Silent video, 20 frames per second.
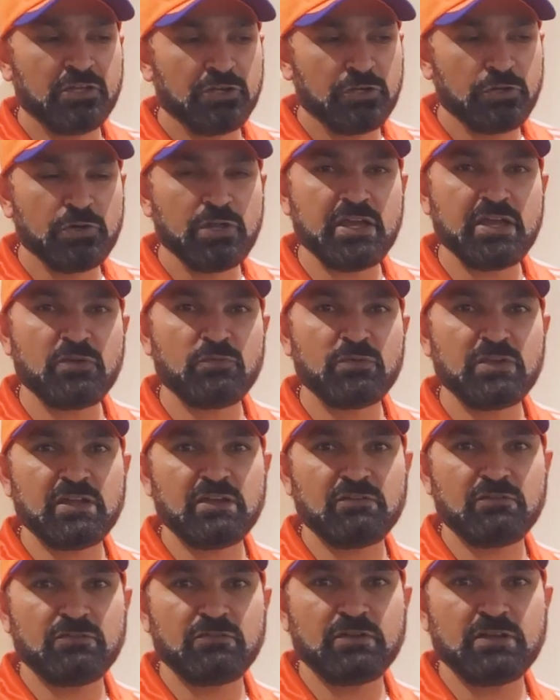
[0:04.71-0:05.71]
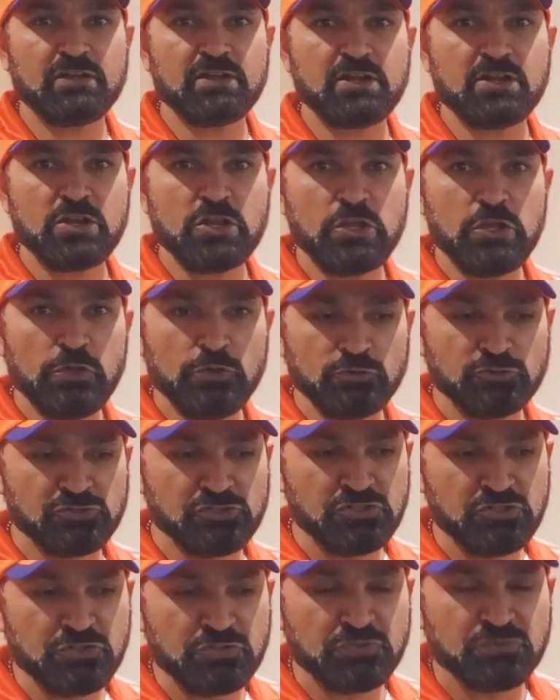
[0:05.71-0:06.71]
Today we have a
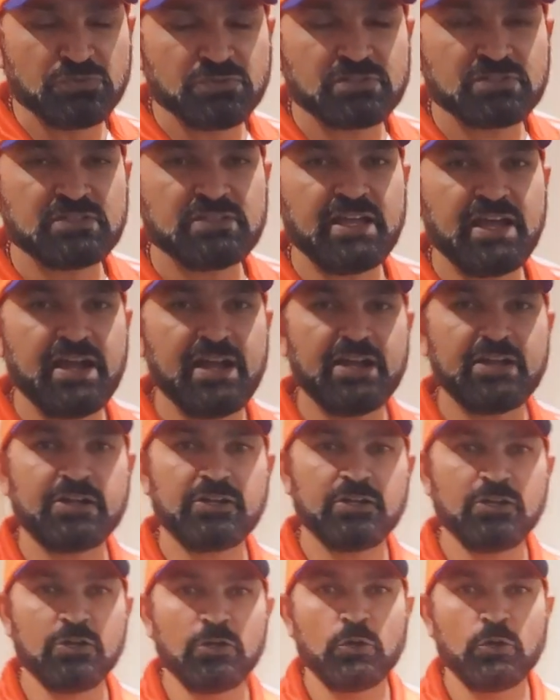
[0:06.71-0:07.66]
huge news that